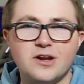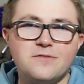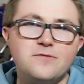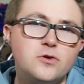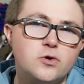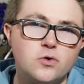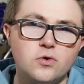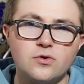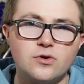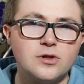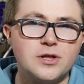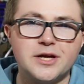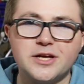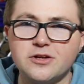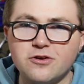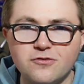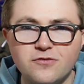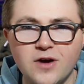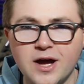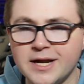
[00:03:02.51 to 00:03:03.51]
If you Google it,
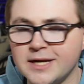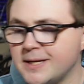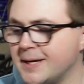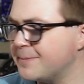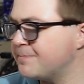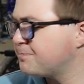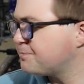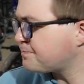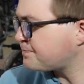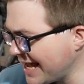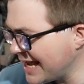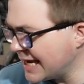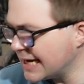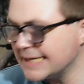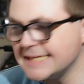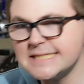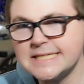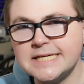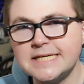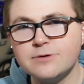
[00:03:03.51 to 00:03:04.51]
you'll find it.
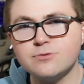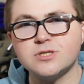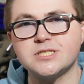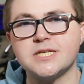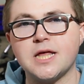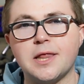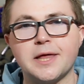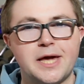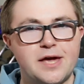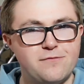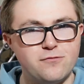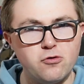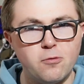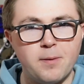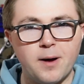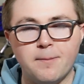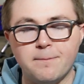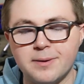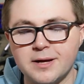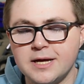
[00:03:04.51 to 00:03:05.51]
And he was selling a fuel
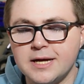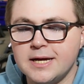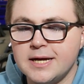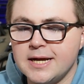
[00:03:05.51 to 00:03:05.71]
pump.